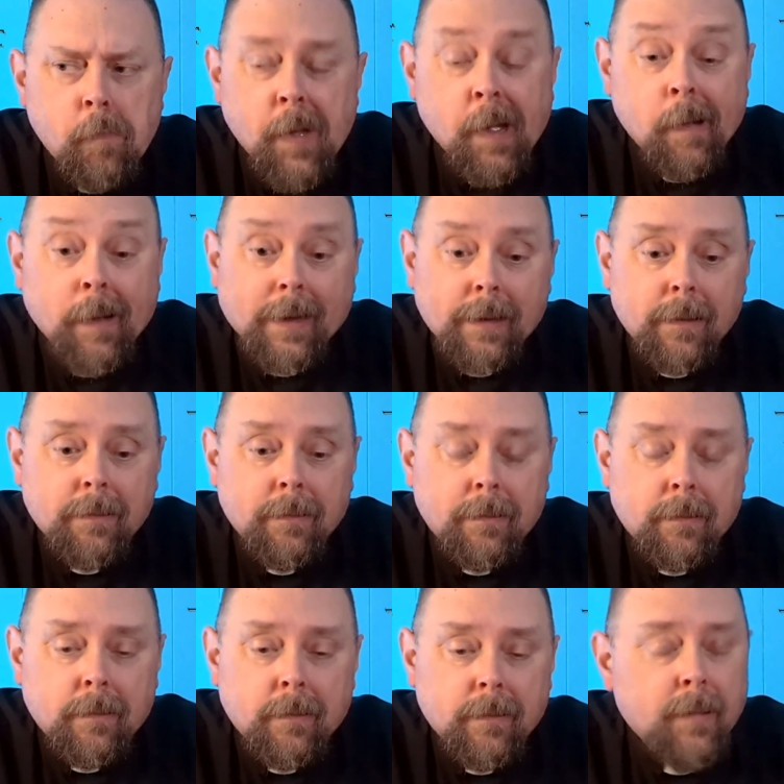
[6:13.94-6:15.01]
Oh, well,
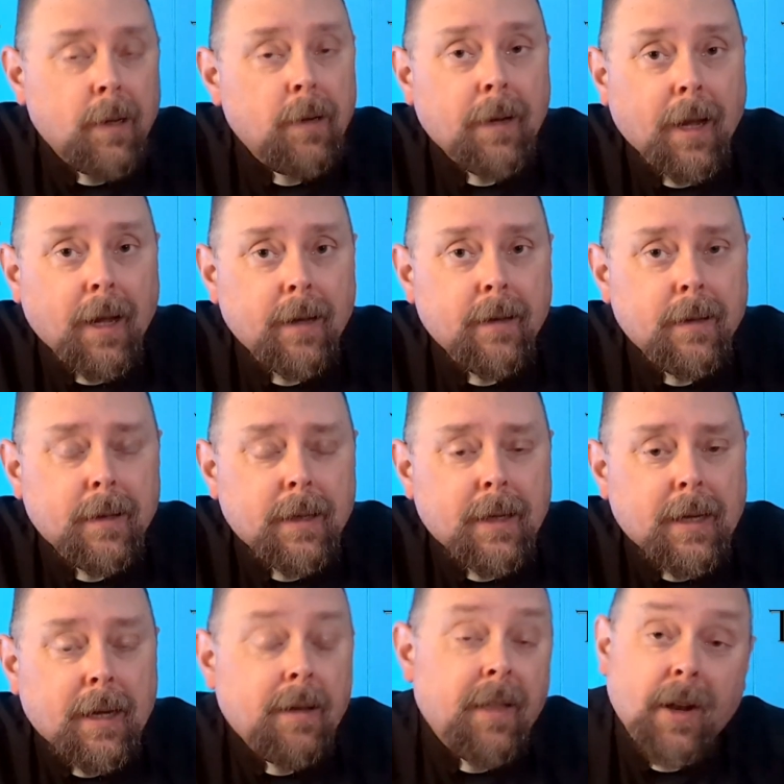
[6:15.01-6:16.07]
okay.
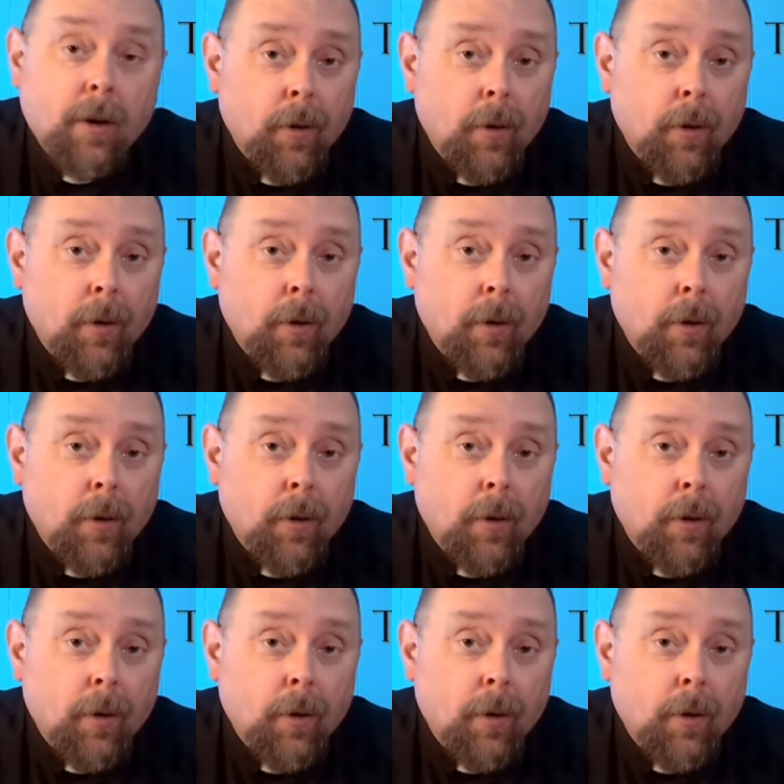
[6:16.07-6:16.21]
They